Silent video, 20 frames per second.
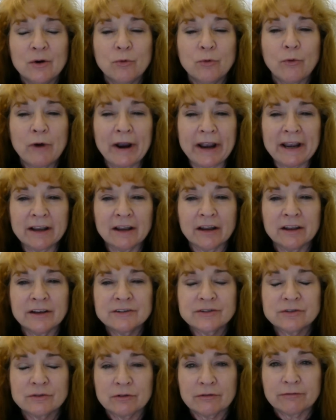
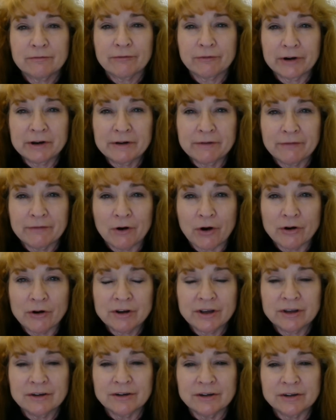weightless or free fall
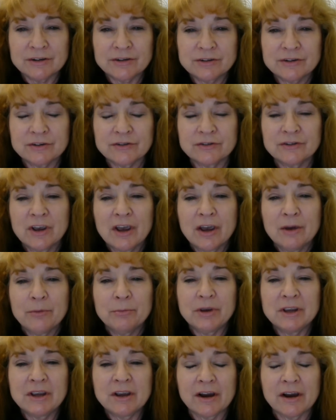conditions
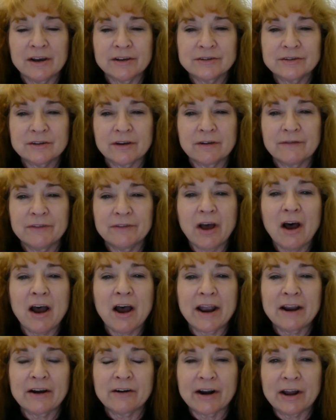because of the
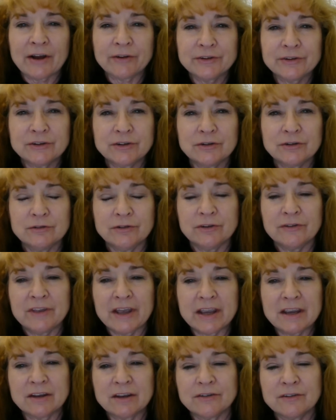higher altitude that
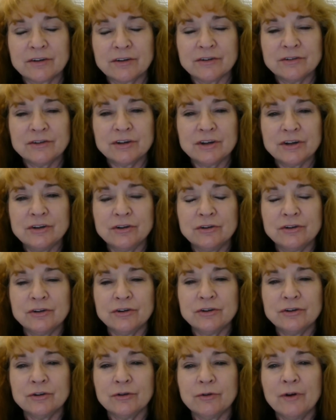they can continue to
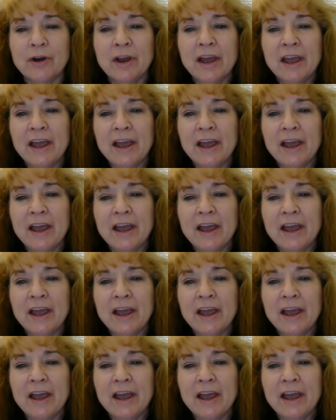do